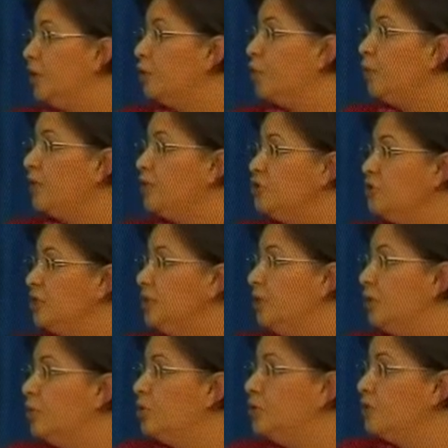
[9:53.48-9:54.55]
question
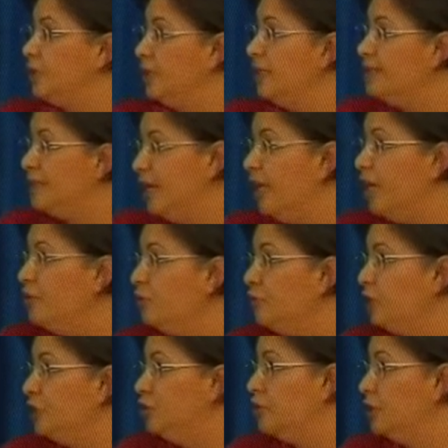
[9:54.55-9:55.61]
also is air
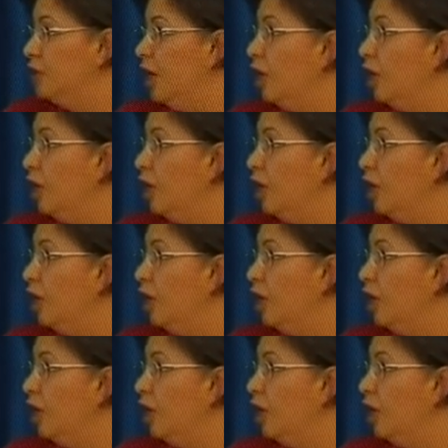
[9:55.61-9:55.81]
friction the